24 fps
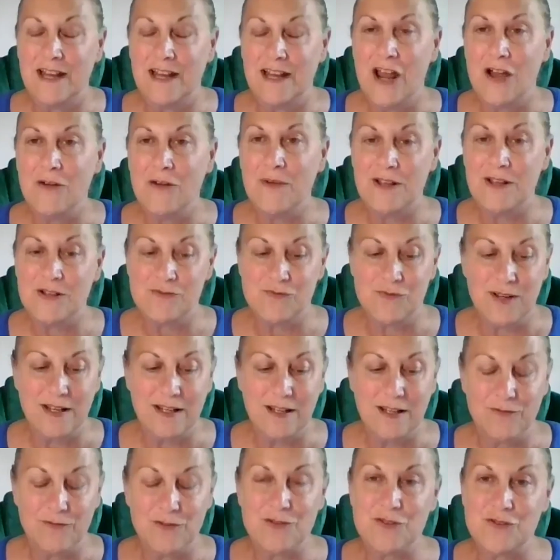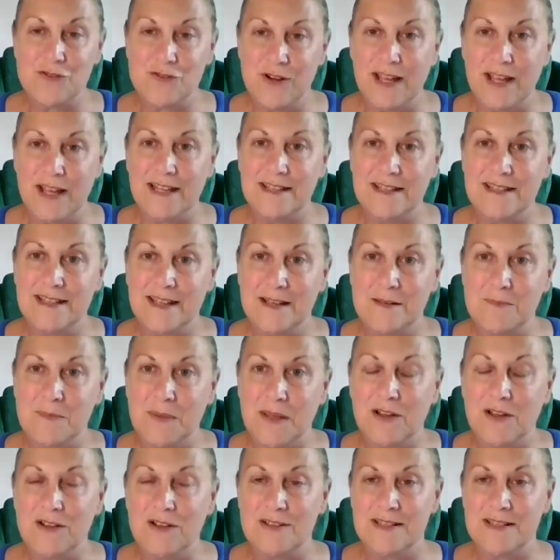And I know it's really frustrating
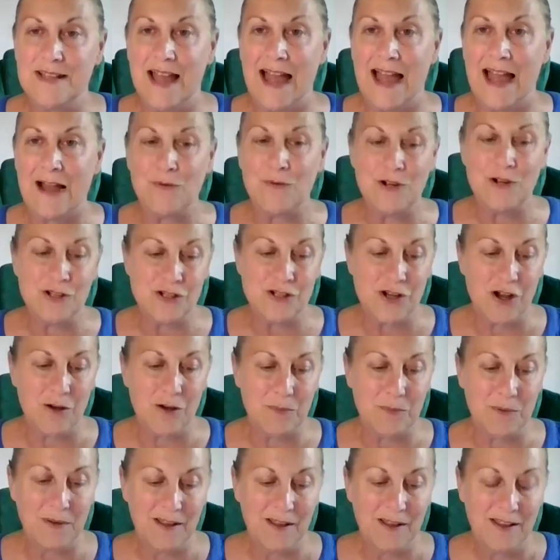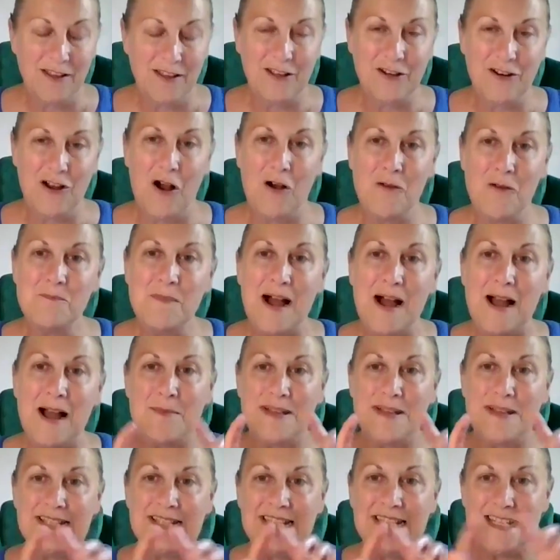because our job, you know, on my
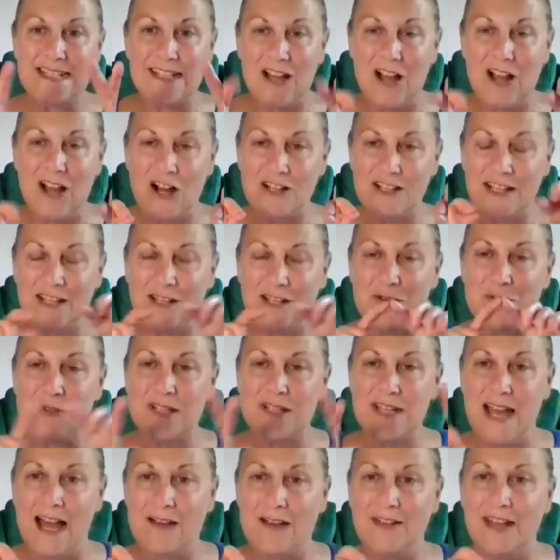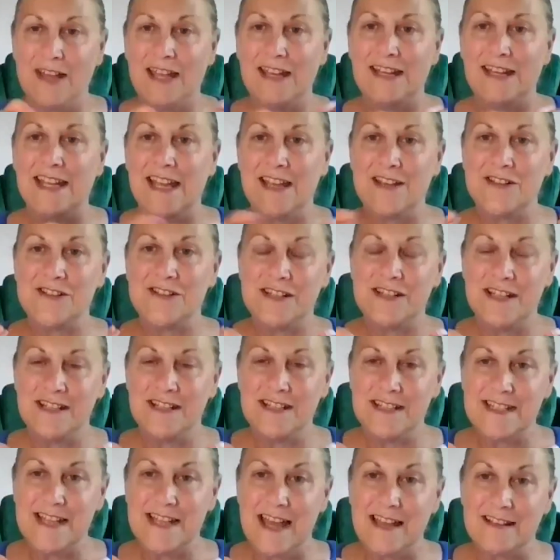business card, I used to have ADHD
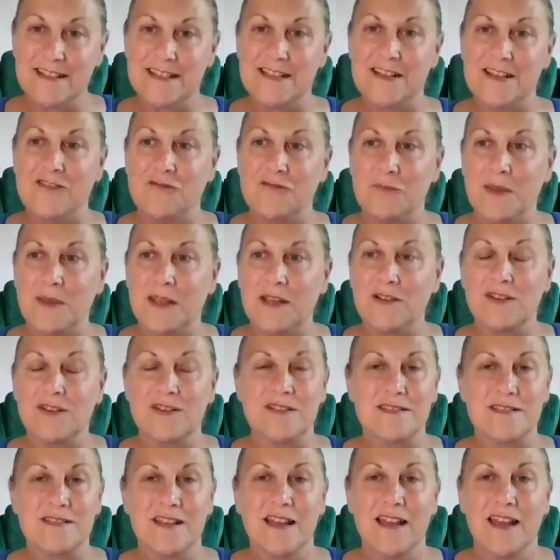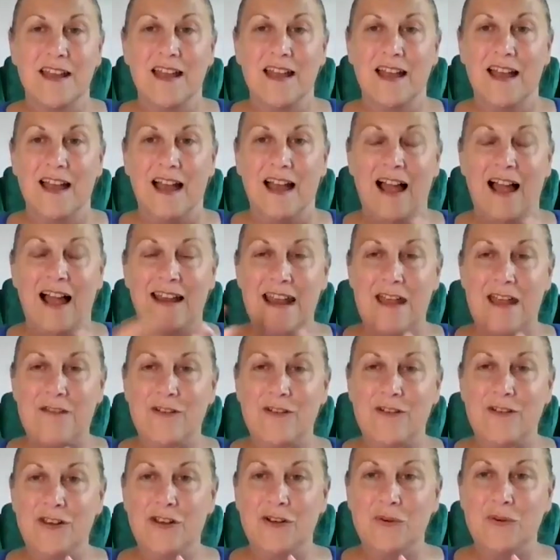detective because I
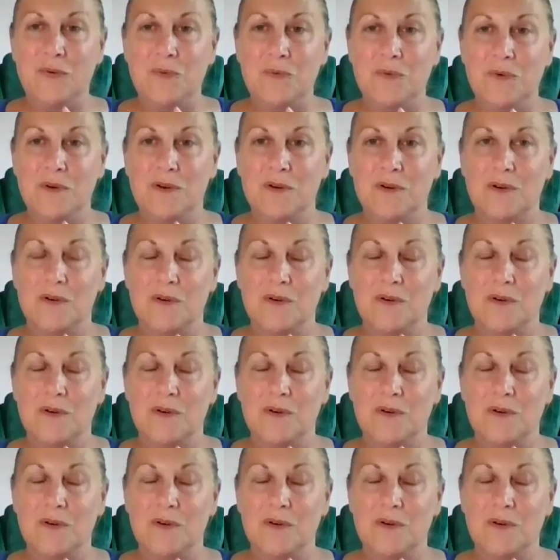never knew